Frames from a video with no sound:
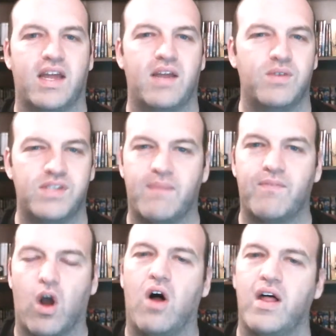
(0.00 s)
it was up
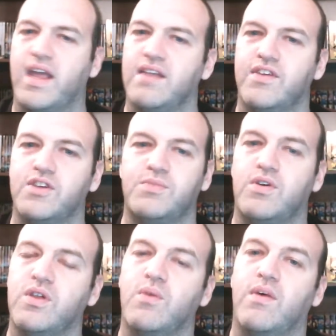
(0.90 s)
for all 8 of those, but
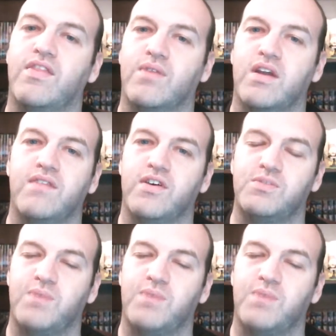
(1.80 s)
only won 3 of those.